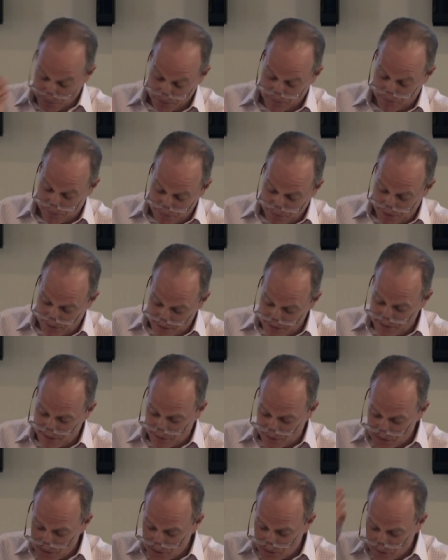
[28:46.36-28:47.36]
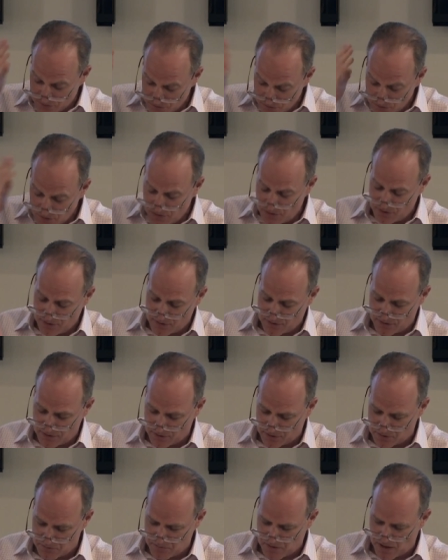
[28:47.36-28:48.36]
but, but it's a good thing to
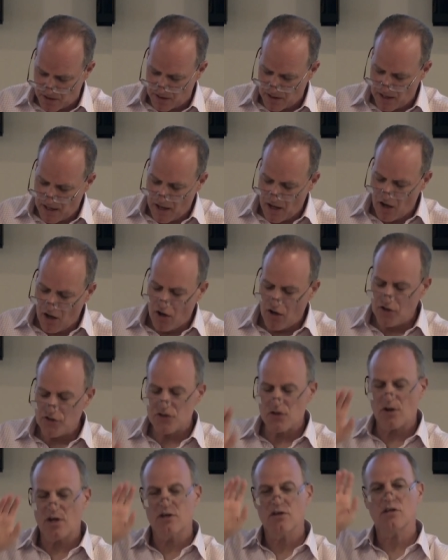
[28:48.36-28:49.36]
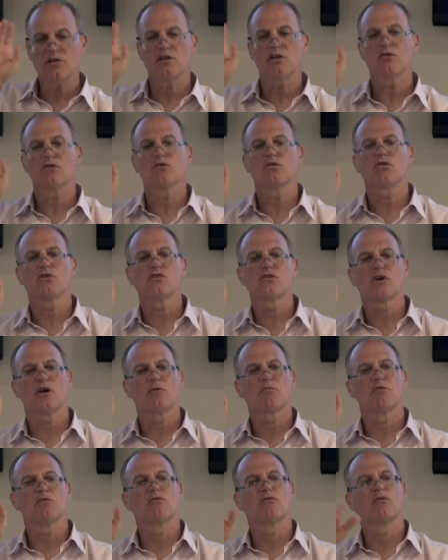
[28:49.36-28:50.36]
think about. Also, I think they do a good
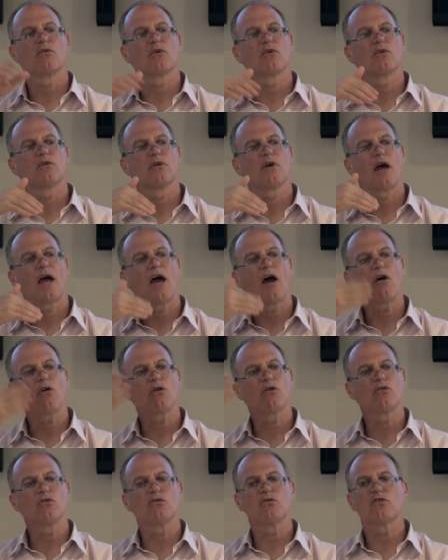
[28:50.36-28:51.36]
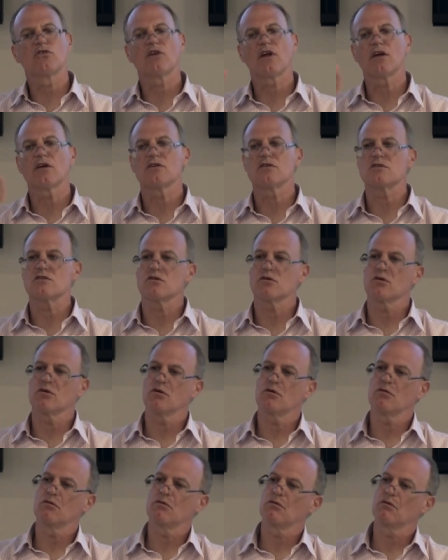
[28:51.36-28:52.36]
job of how could you stay at
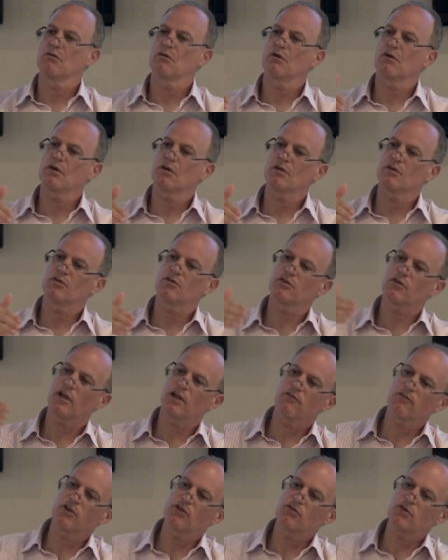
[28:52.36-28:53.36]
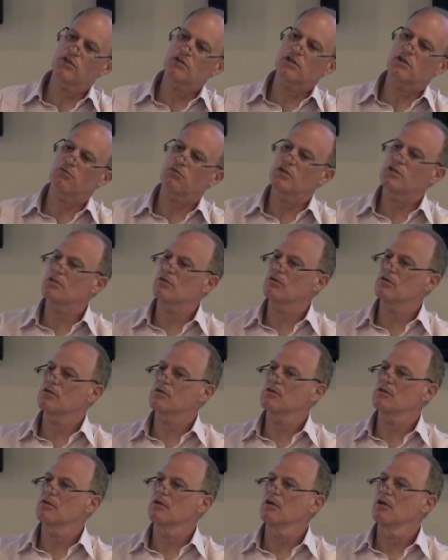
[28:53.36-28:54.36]
zero. Now, there's a lot of interesting
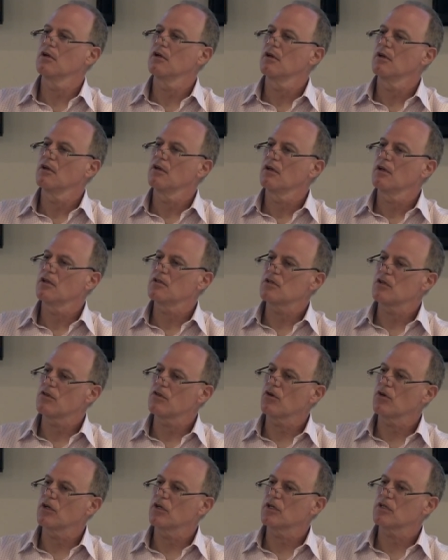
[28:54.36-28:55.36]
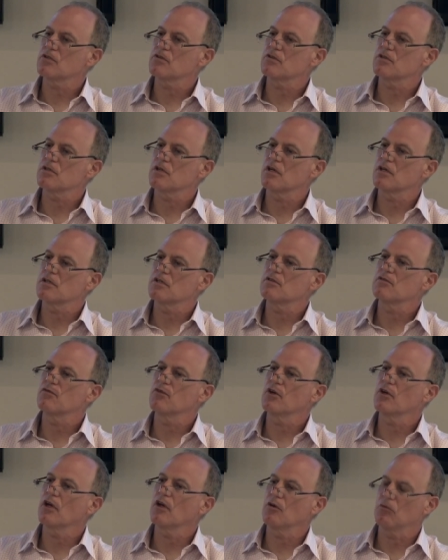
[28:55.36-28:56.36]
research as a thought exercise. It's
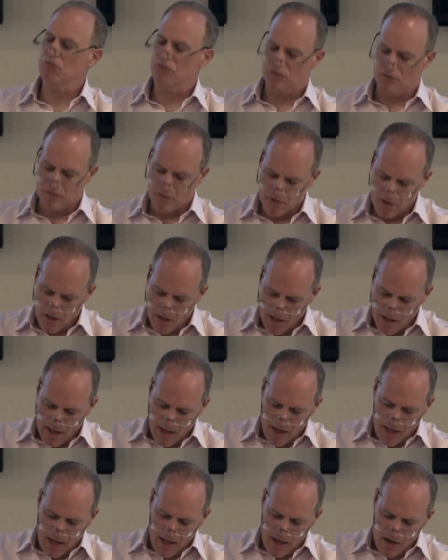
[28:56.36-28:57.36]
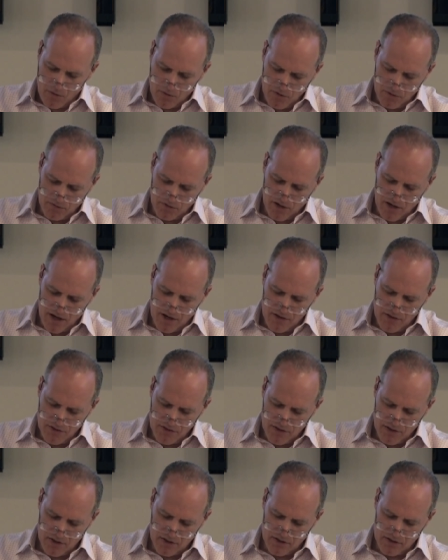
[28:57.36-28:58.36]
very helpful. However, I
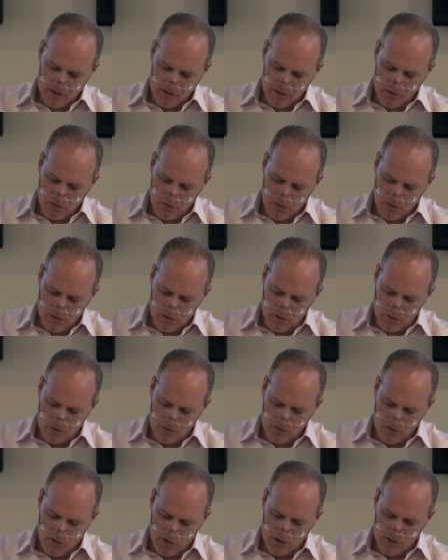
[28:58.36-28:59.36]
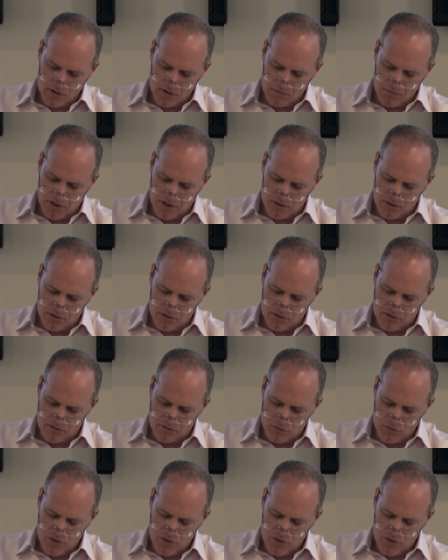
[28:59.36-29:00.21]
think talking about the